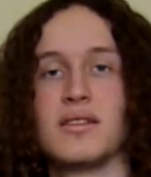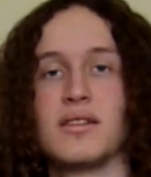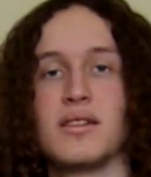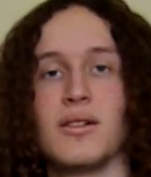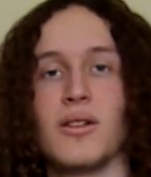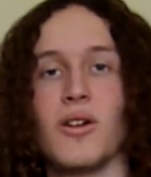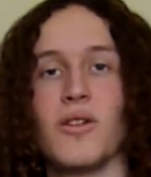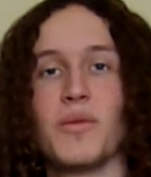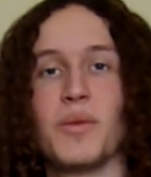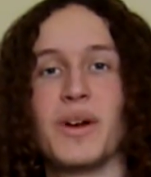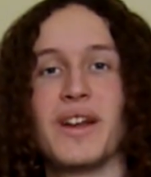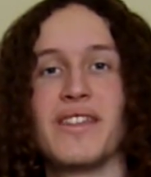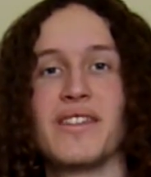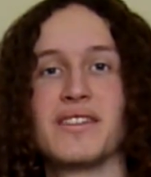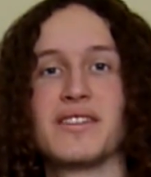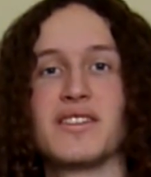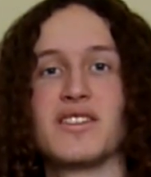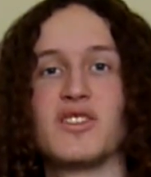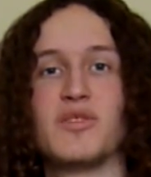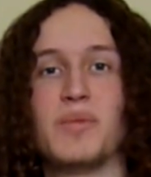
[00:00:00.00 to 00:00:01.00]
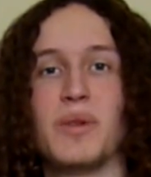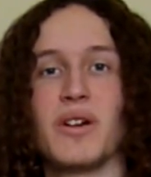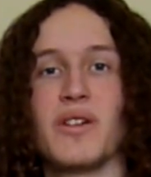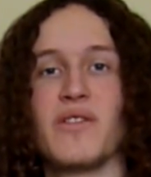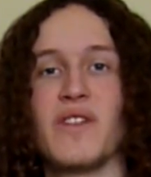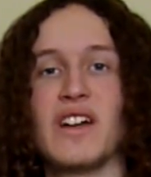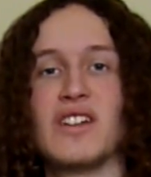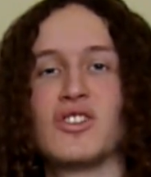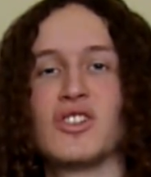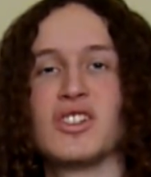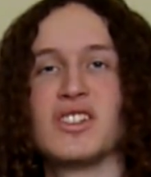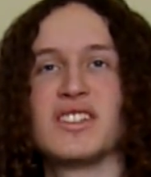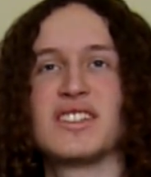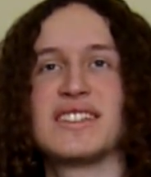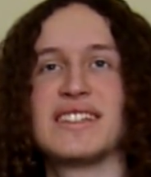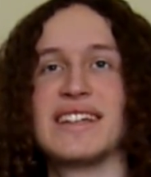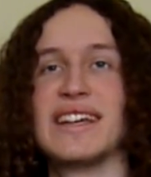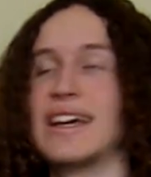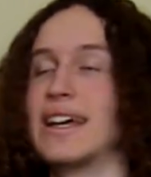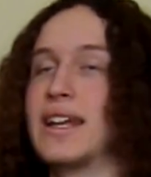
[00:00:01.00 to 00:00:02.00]
Hello everybody, this is the Spirit of
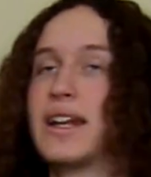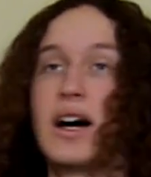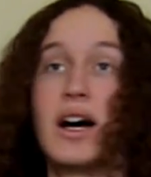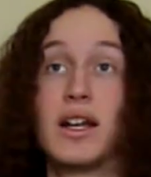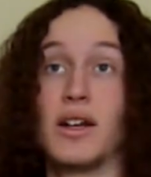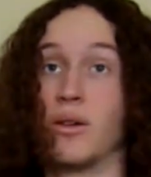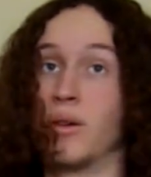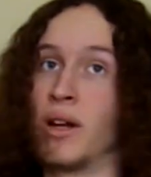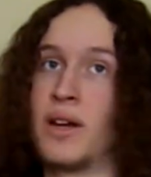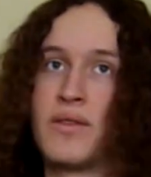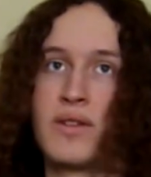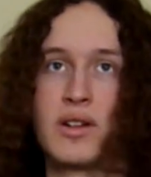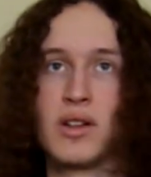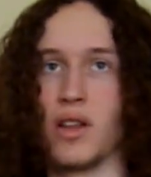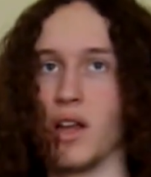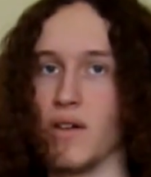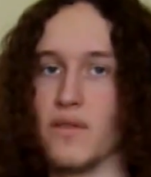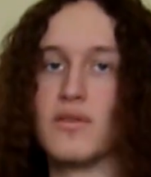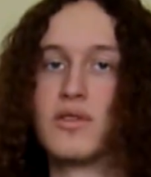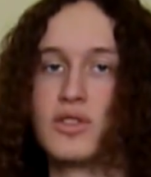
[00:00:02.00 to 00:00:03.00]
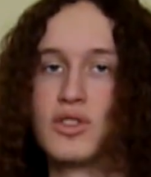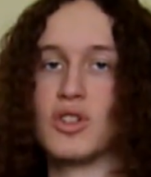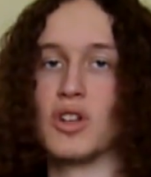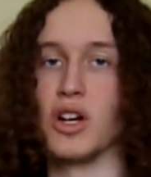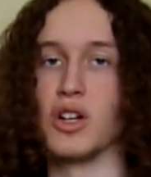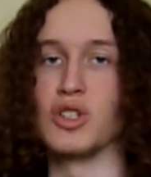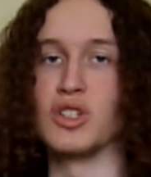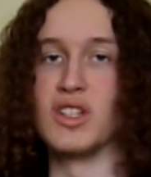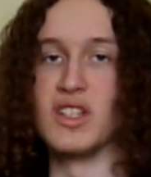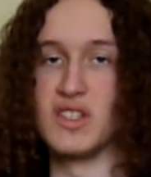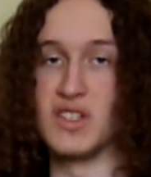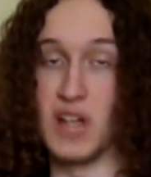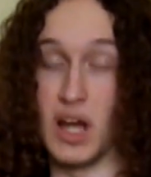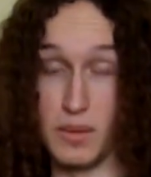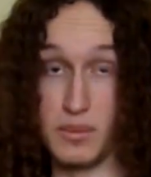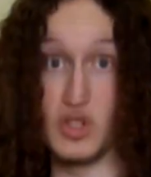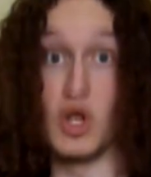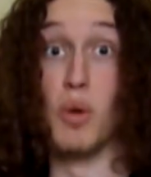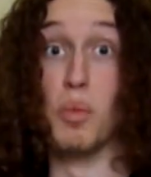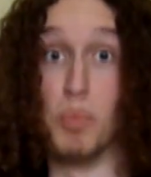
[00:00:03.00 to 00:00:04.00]
Vengeance, and I don't have a clever introduction this
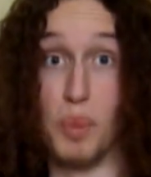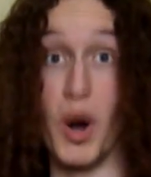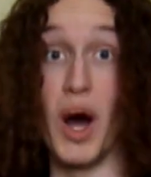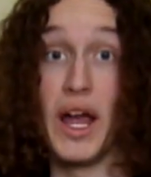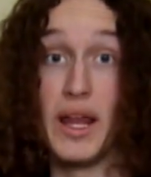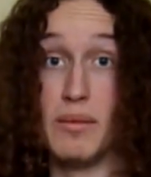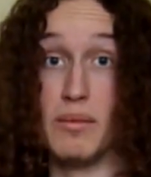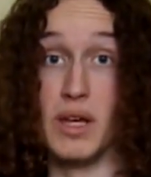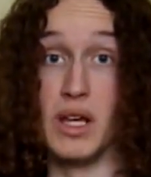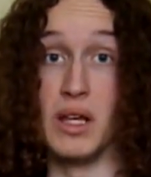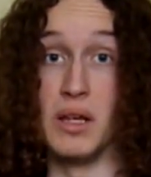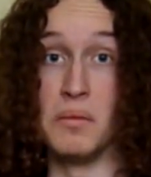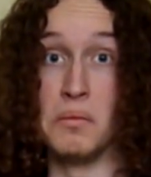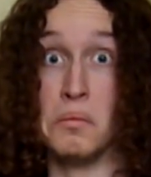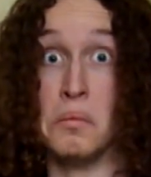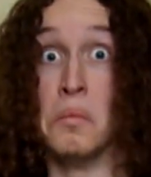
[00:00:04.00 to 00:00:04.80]
time, so bite me.